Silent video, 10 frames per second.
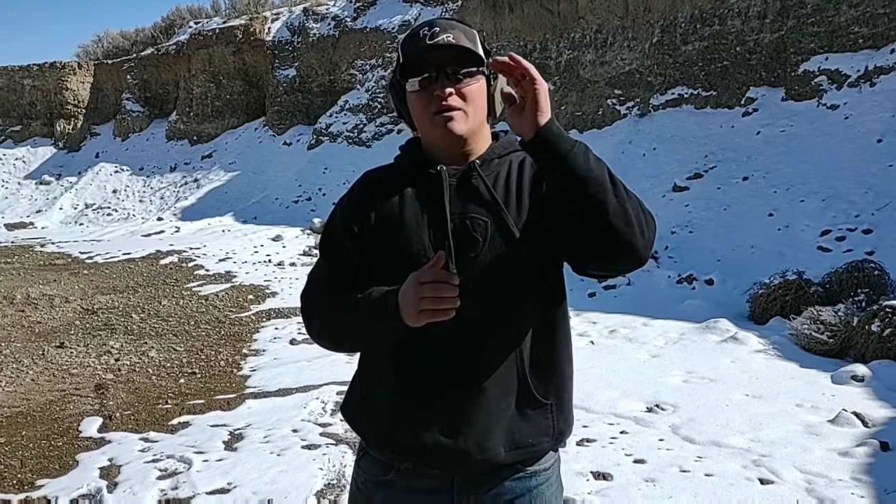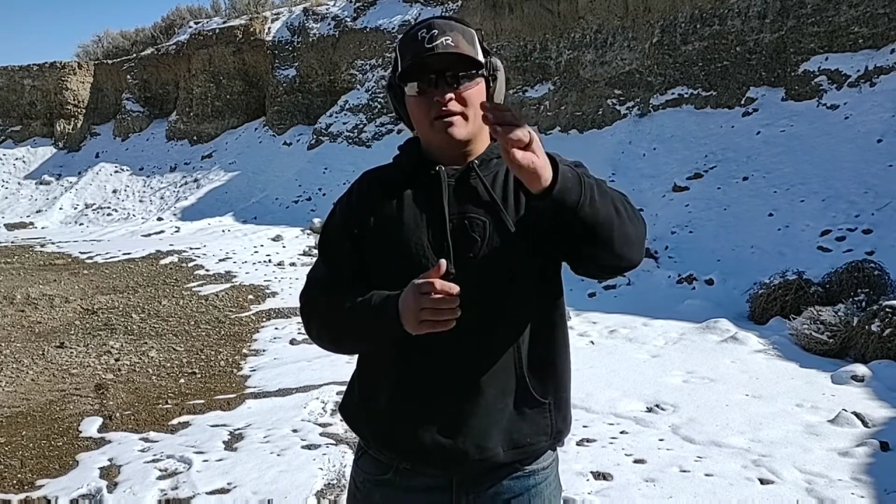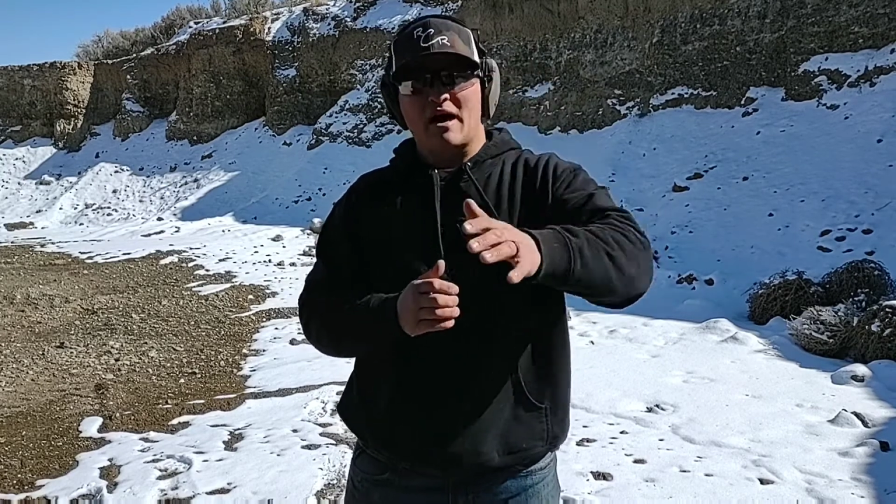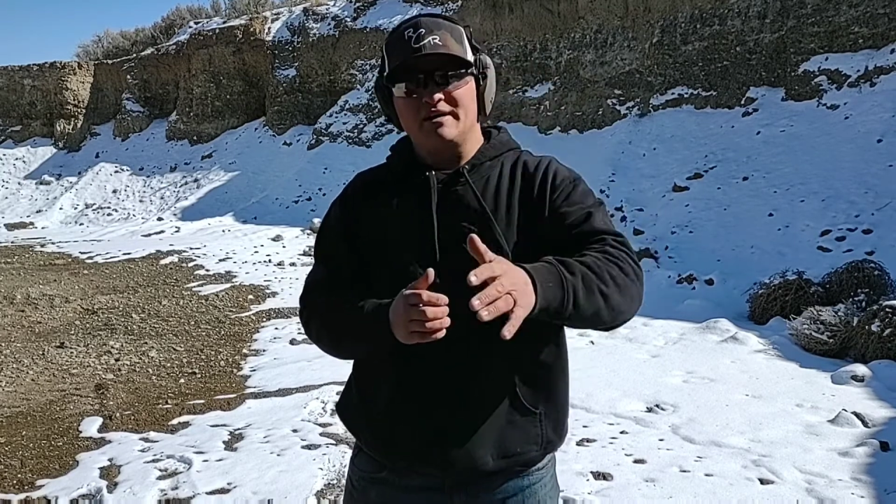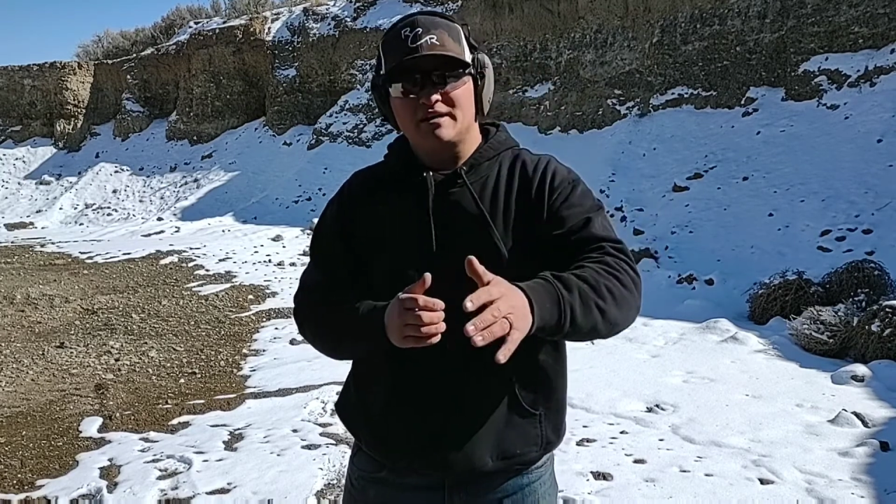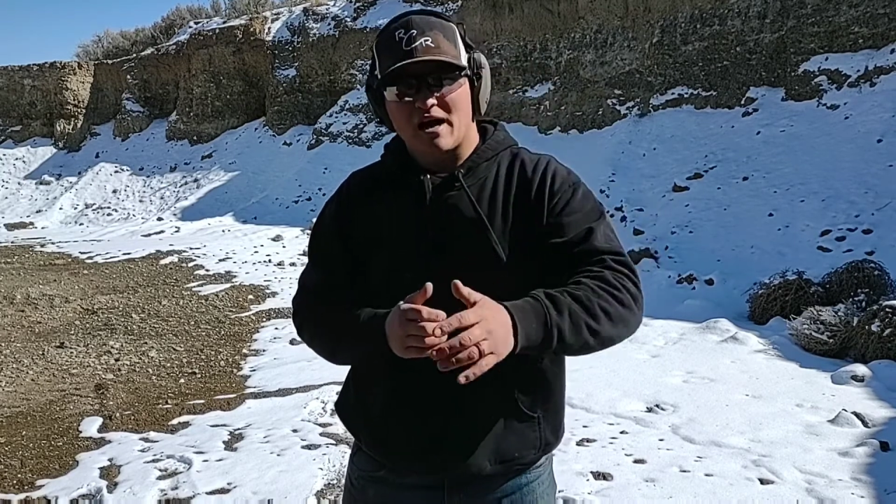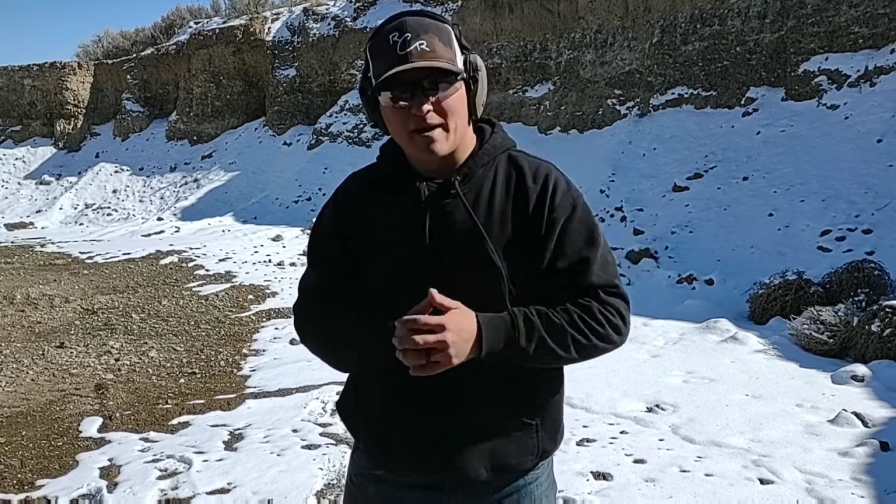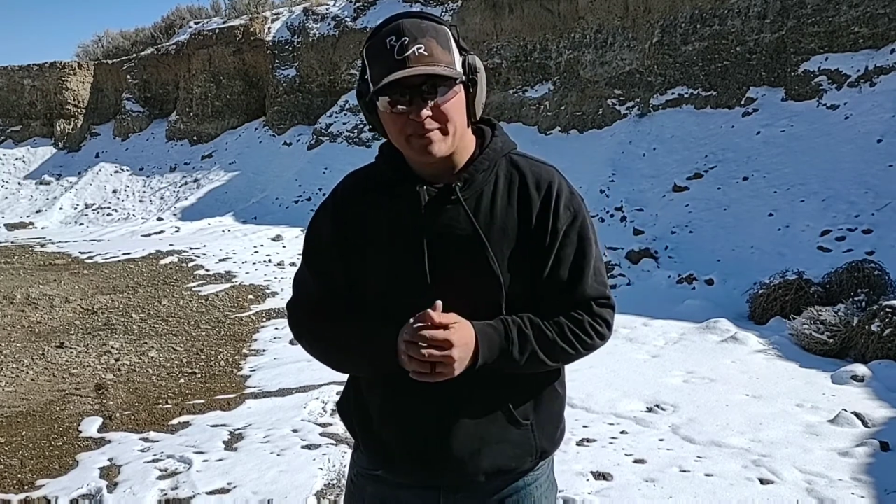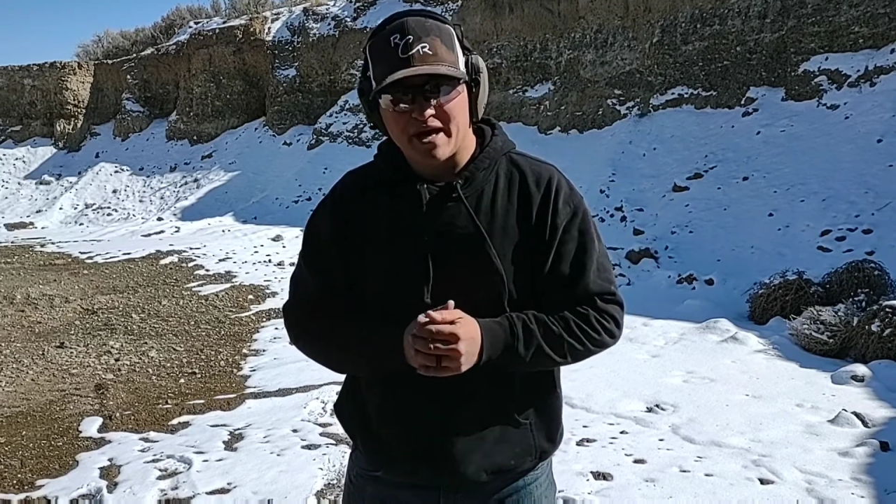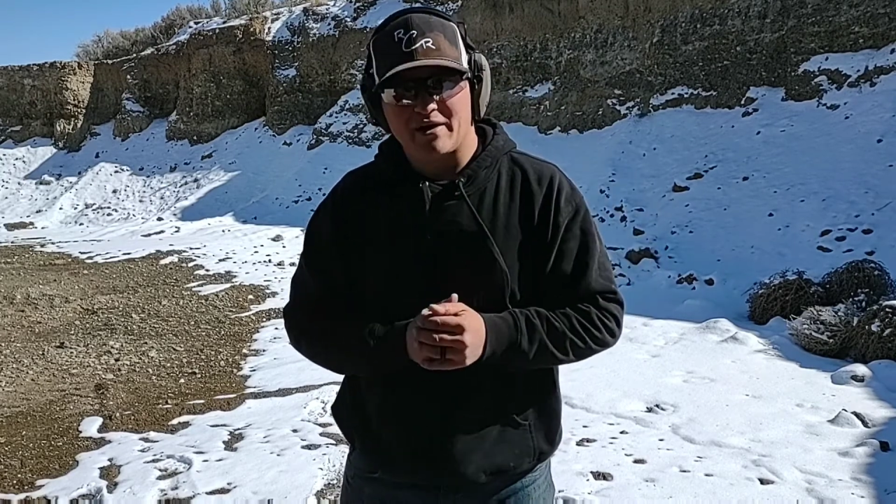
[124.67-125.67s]
guys,
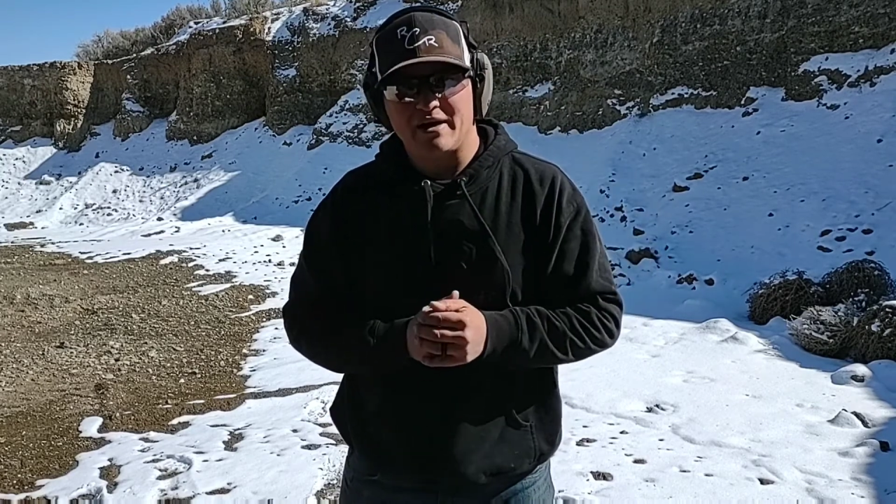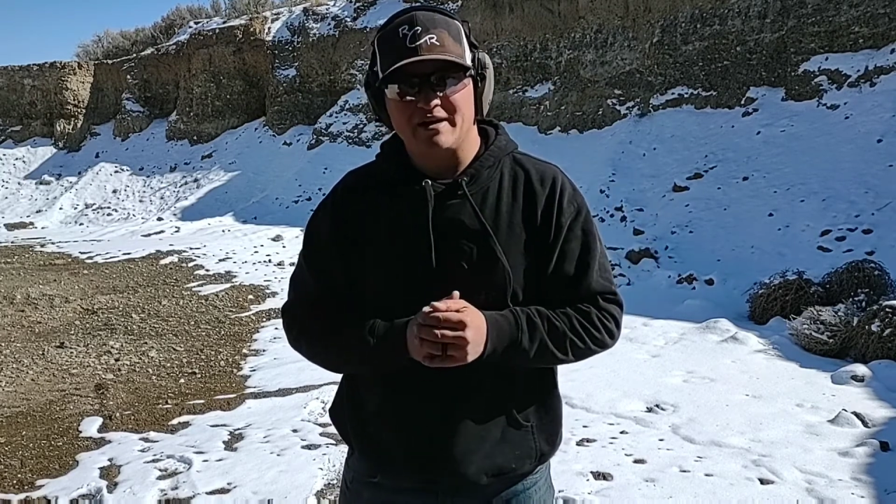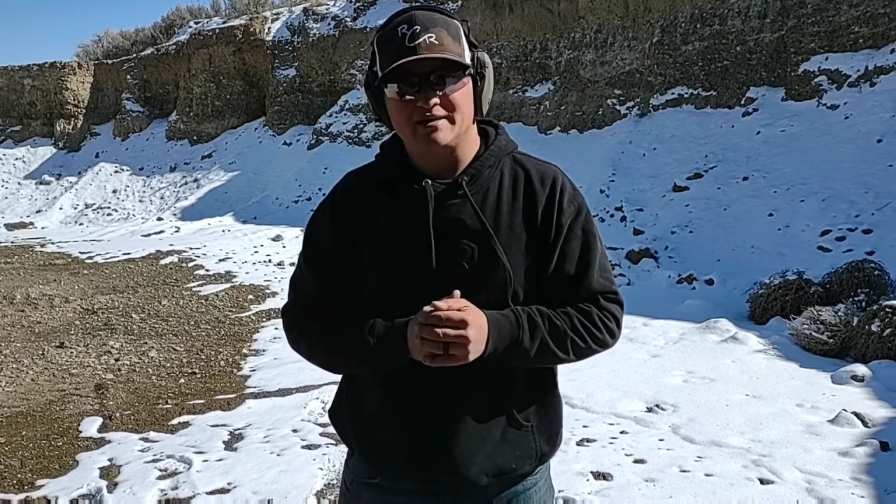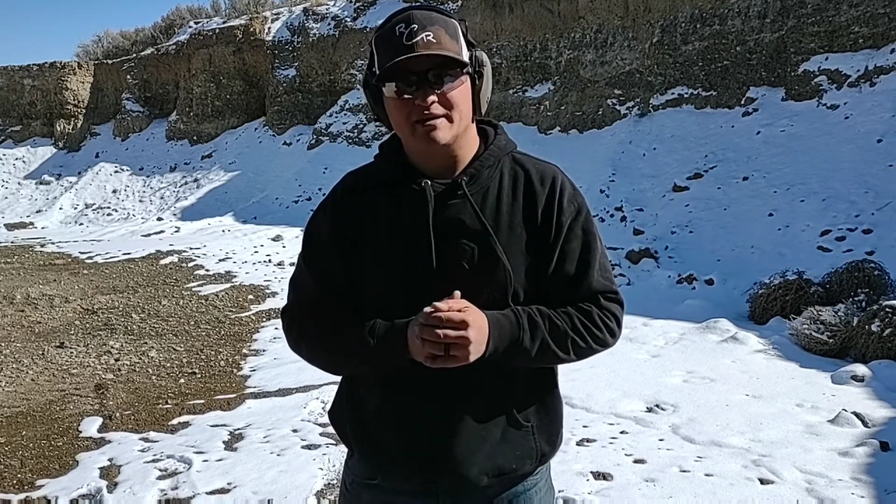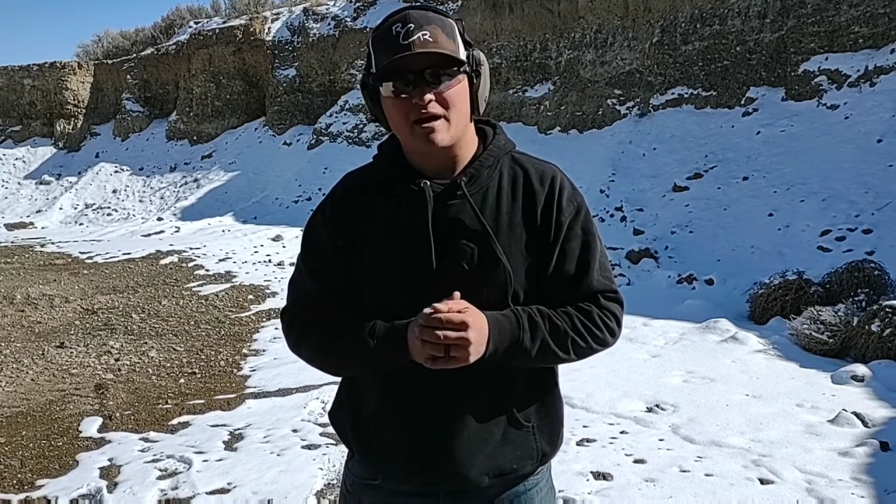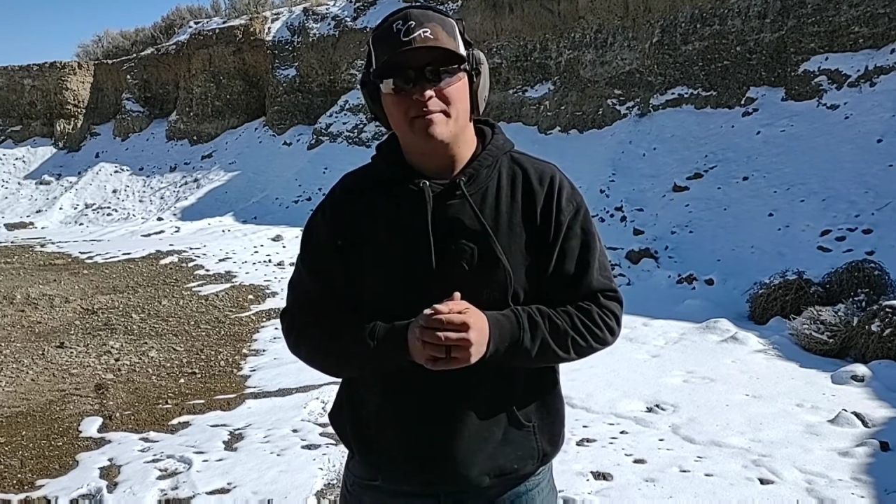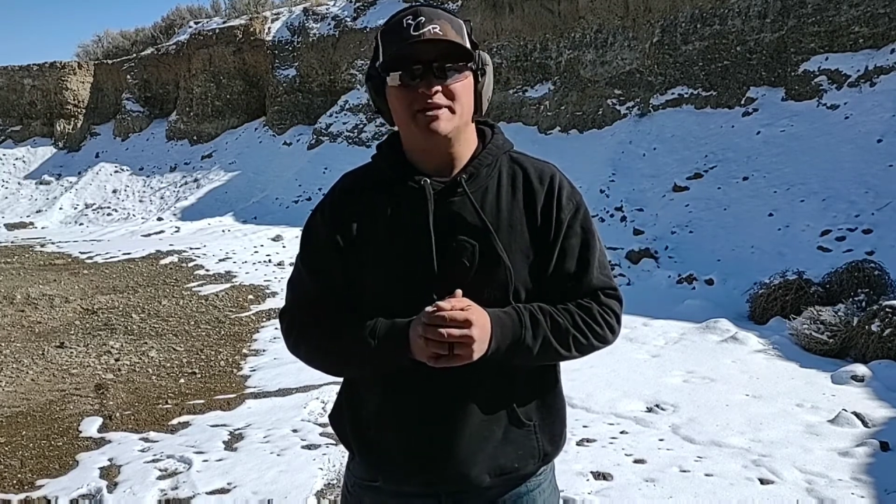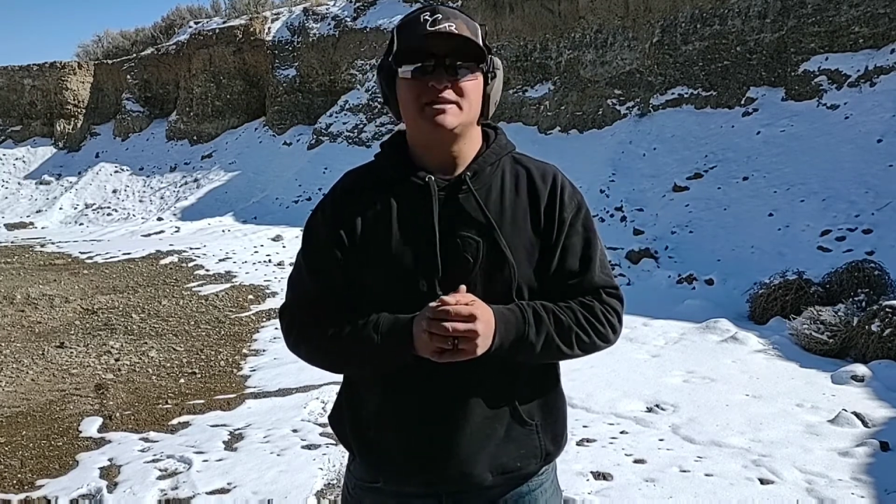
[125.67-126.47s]
hop down into the comment